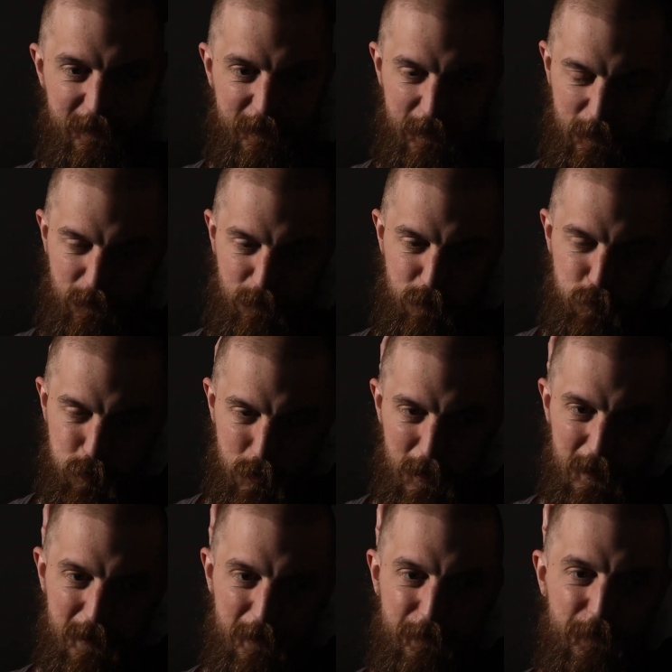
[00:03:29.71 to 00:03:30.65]
Like,
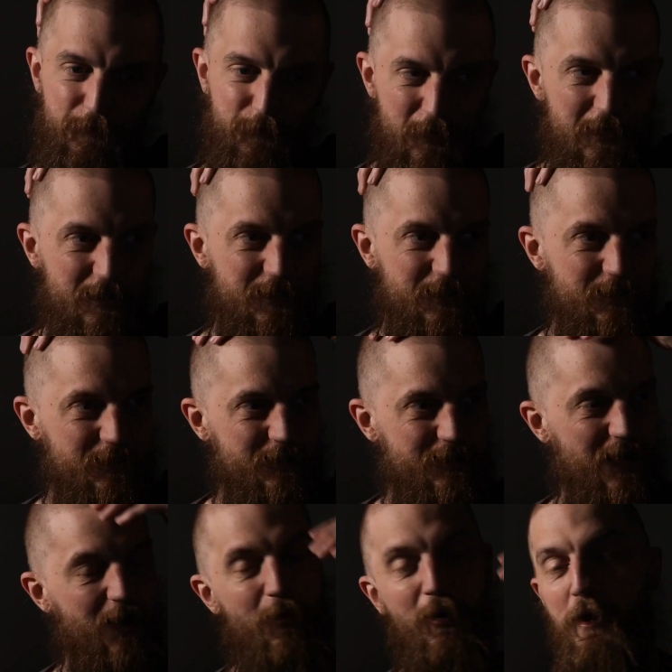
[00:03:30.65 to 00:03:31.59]
why fucking
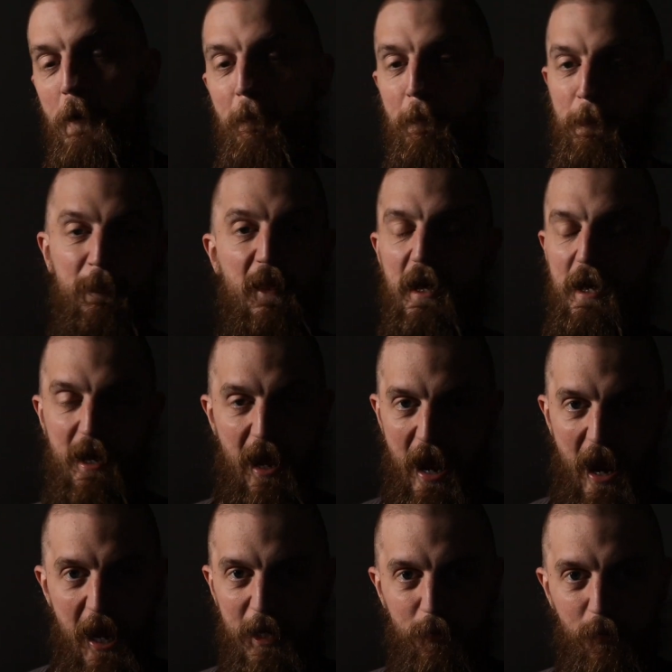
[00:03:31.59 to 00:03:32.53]
now?
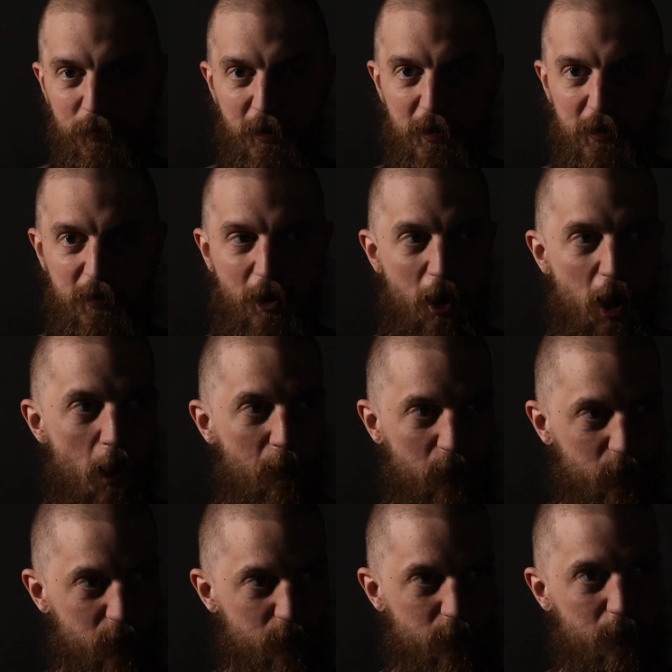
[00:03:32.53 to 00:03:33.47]
Anyone there that heard me
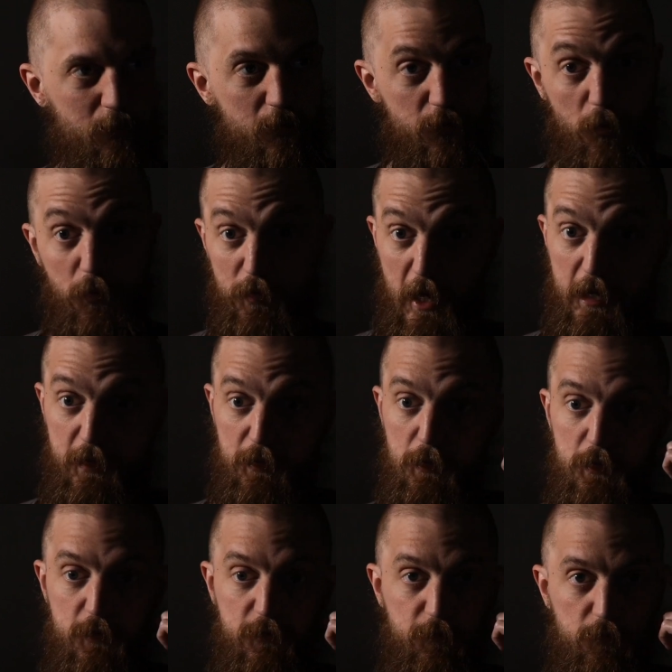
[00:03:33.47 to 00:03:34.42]
would have probably thought that
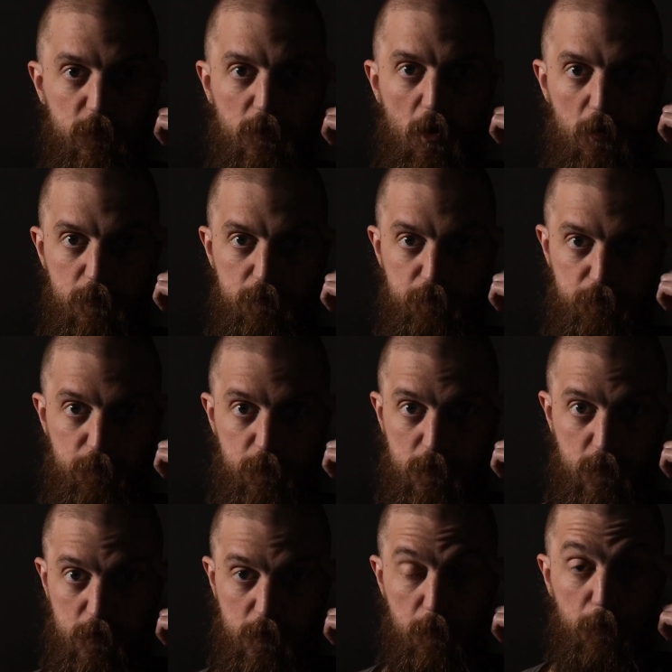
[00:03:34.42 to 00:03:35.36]
dude's got a
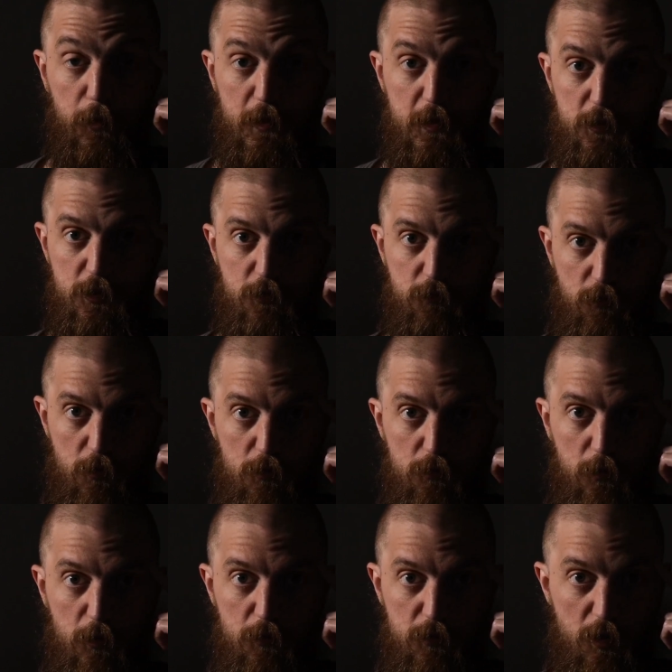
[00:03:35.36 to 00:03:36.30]
complete screw
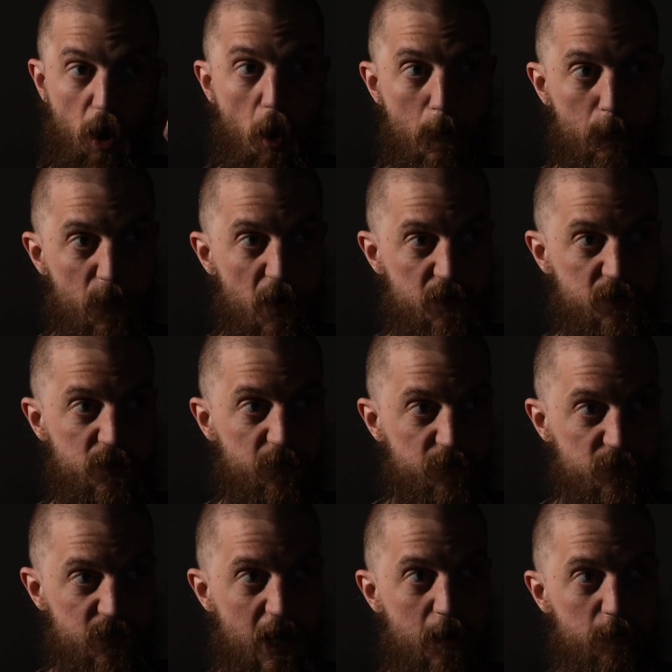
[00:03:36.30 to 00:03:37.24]
loose. I must have
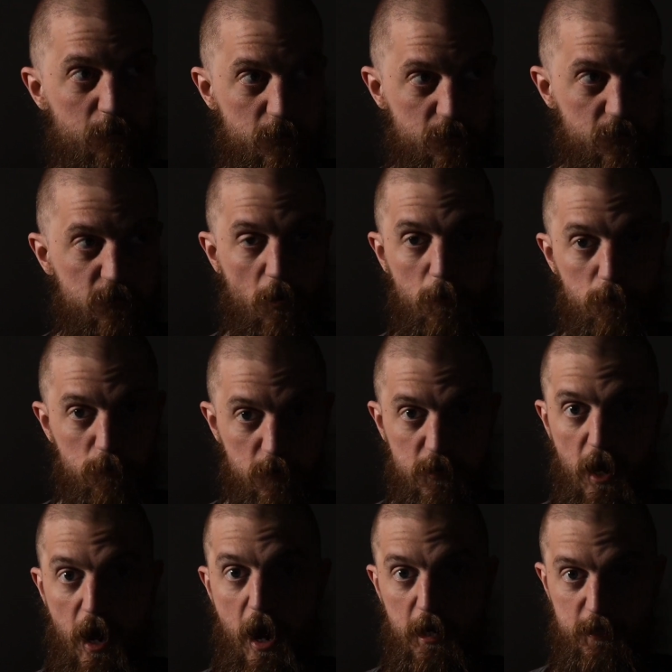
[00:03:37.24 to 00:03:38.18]
sounded so
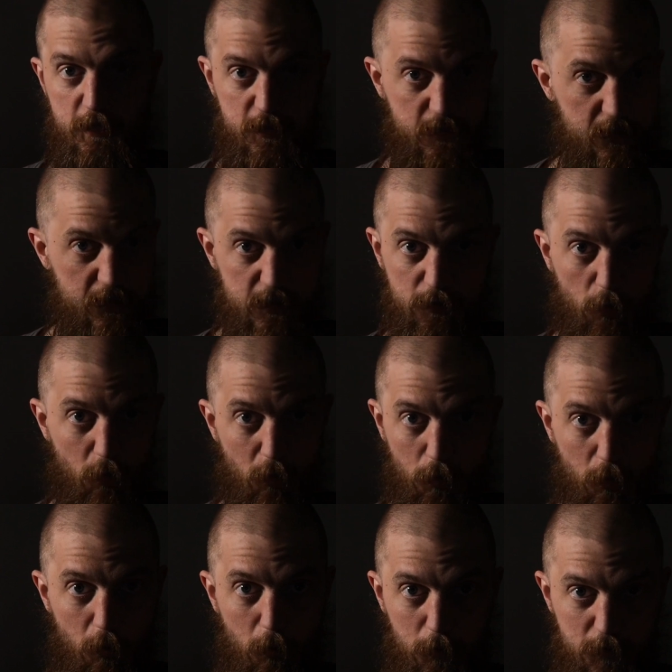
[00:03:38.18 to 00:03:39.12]
nasty
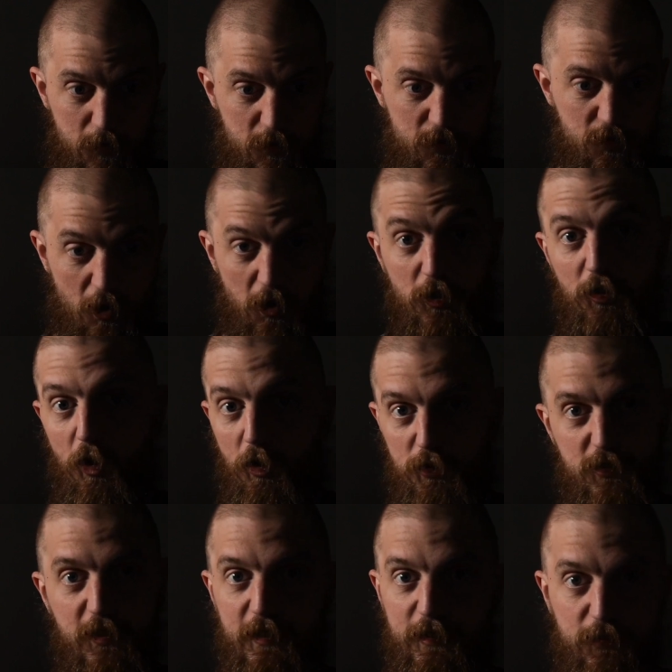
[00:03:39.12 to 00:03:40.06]
or just
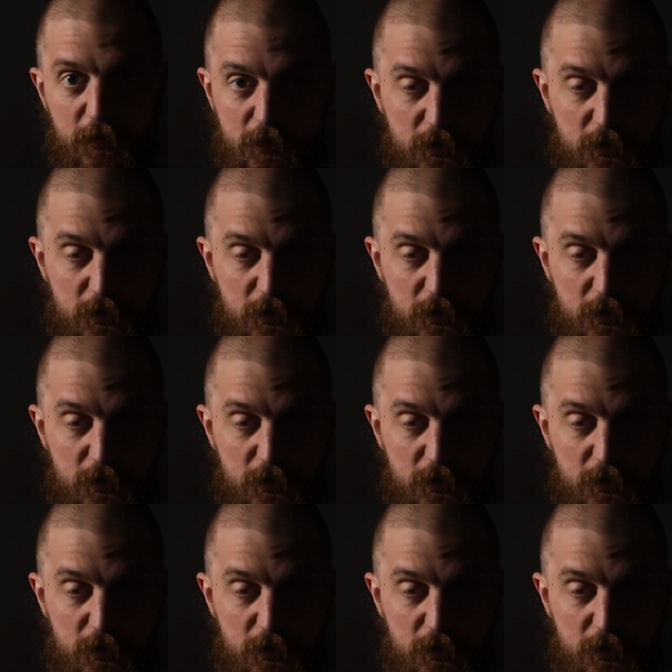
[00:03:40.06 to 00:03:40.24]
psychotic.